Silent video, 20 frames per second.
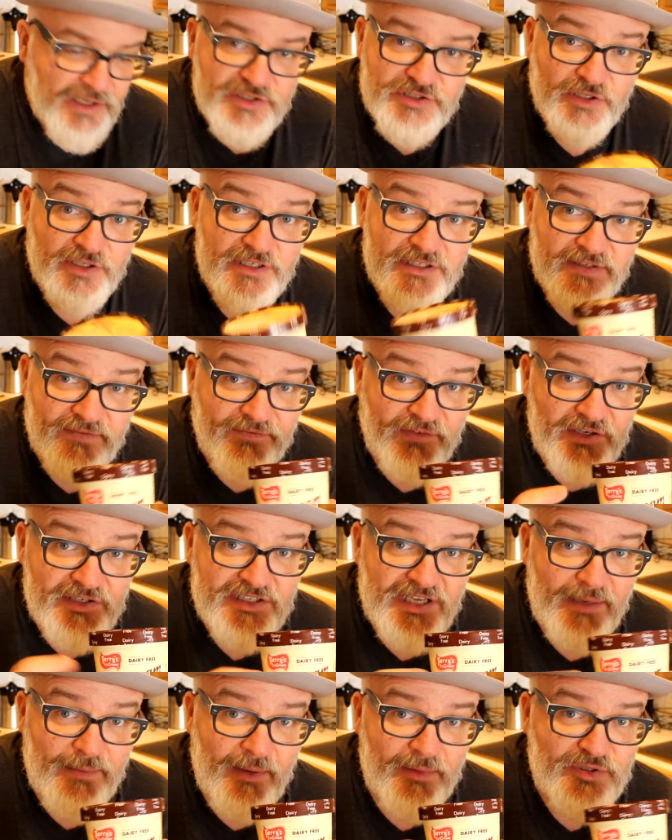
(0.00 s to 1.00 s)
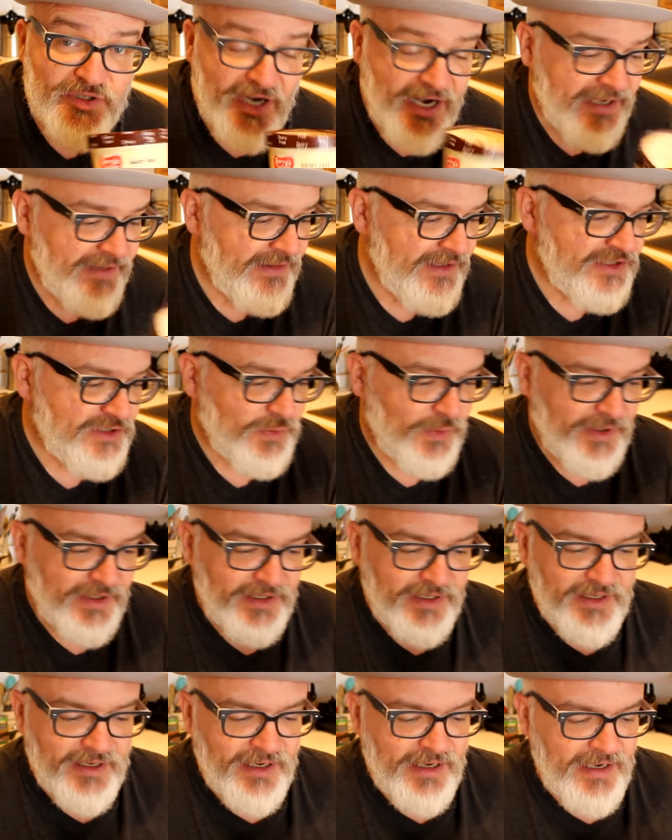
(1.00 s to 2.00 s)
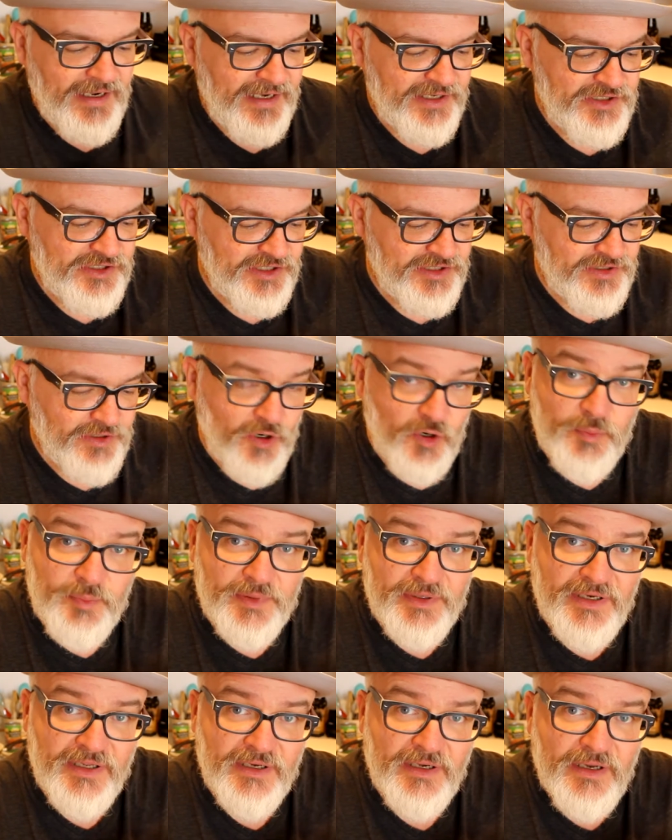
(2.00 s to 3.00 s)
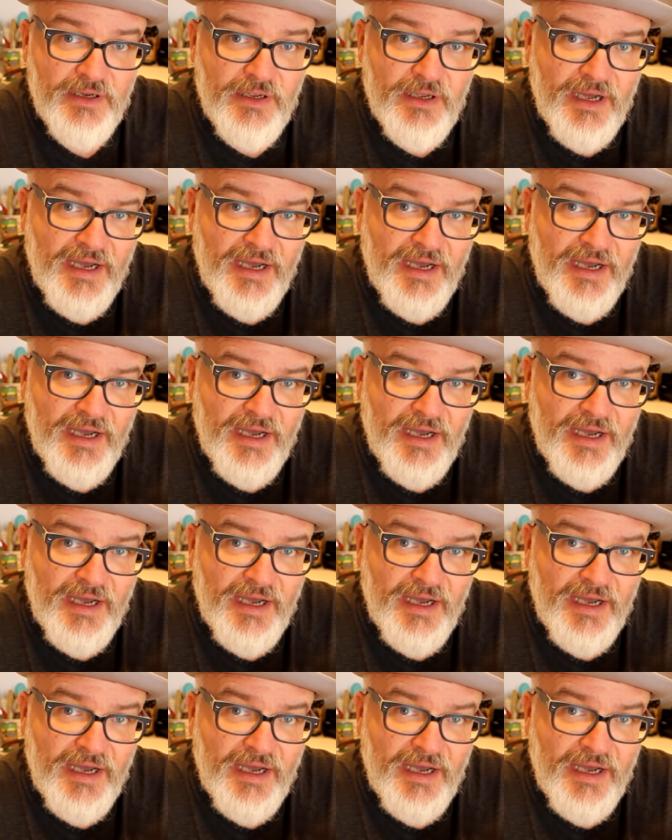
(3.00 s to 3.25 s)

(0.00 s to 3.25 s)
So this is the first time I'm trying this one. I just opened it.